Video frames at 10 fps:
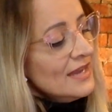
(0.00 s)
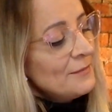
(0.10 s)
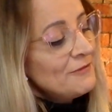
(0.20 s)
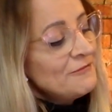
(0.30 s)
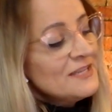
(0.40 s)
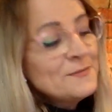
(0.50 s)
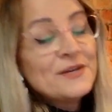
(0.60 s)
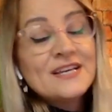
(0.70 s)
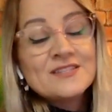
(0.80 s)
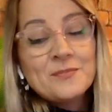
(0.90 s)
But
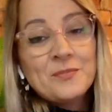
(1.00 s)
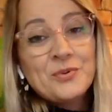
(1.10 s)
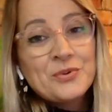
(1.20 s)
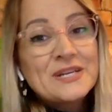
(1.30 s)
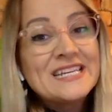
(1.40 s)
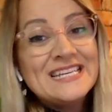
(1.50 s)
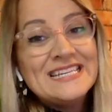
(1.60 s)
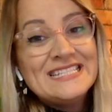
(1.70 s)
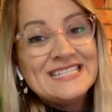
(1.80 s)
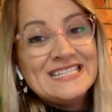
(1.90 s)
Facebook ads are pretty
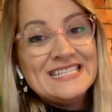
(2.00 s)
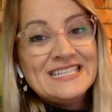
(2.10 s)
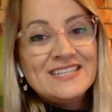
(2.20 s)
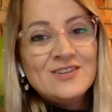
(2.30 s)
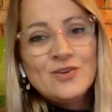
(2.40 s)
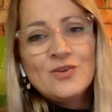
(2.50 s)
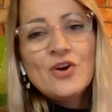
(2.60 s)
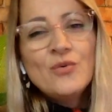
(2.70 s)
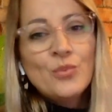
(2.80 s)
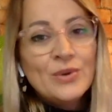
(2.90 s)
easy. You
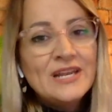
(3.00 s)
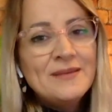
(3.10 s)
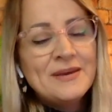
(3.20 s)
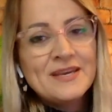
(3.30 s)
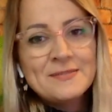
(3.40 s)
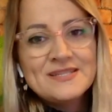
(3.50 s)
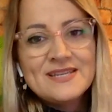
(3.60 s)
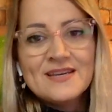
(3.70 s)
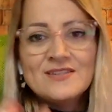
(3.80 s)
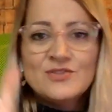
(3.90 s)
can't really make a
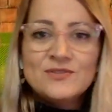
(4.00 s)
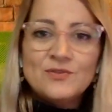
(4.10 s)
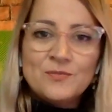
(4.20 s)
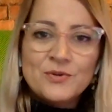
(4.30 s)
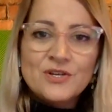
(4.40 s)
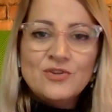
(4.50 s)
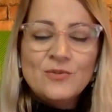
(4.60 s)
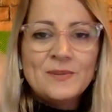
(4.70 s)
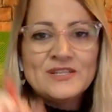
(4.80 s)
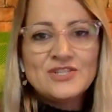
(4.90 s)
mistake because you put in your
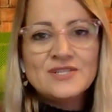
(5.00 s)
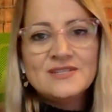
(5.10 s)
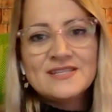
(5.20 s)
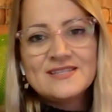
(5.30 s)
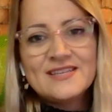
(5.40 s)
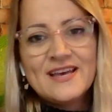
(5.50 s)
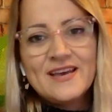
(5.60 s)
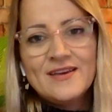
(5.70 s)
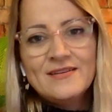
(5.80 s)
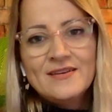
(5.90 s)
budget, let's
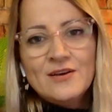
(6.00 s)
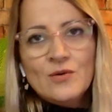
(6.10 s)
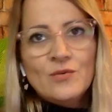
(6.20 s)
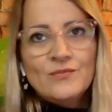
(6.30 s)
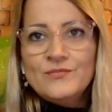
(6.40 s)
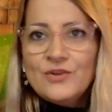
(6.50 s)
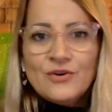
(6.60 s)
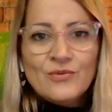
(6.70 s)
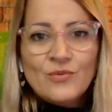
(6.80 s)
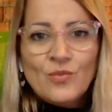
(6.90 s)
say,
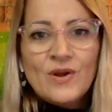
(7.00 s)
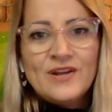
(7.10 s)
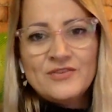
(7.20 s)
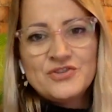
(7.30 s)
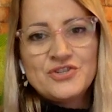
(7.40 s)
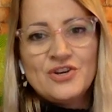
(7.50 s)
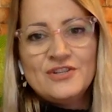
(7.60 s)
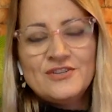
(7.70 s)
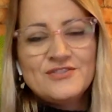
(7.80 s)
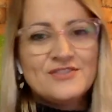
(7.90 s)

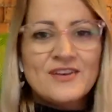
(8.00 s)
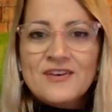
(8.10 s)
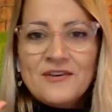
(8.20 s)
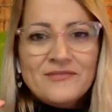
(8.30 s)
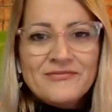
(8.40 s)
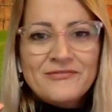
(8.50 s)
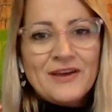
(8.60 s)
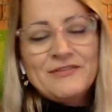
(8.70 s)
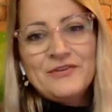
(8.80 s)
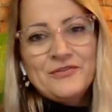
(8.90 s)
$100,
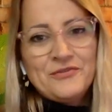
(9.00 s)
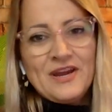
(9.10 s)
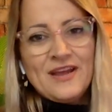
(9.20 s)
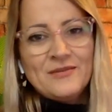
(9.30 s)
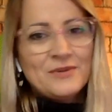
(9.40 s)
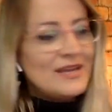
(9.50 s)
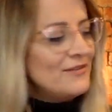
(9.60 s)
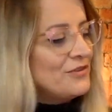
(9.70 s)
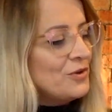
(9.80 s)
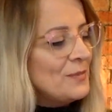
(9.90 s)
500 Rand,
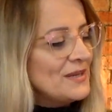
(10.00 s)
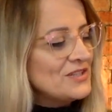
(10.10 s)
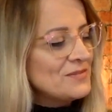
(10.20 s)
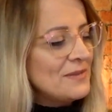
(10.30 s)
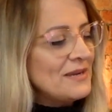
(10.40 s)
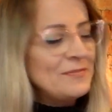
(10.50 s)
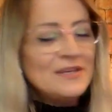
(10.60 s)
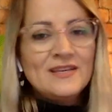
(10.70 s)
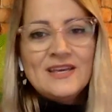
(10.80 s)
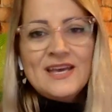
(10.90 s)
whatever your budget might
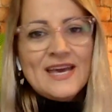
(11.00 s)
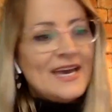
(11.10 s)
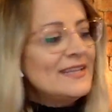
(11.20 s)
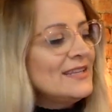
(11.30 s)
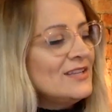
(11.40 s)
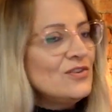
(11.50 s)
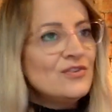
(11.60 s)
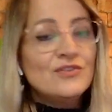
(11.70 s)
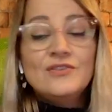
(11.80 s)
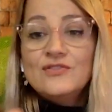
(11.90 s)
be. And then
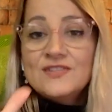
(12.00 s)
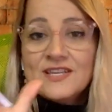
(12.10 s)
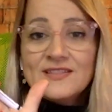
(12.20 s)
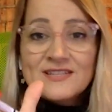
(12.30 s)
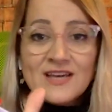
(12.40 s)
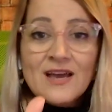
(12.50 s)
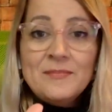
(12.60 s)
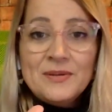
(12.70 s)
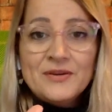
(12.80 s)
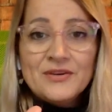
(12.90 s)
you set the time
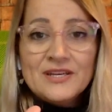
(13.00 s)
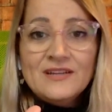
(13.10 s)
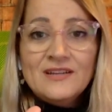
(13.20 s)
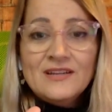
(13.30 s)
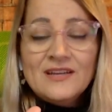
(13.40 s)
period.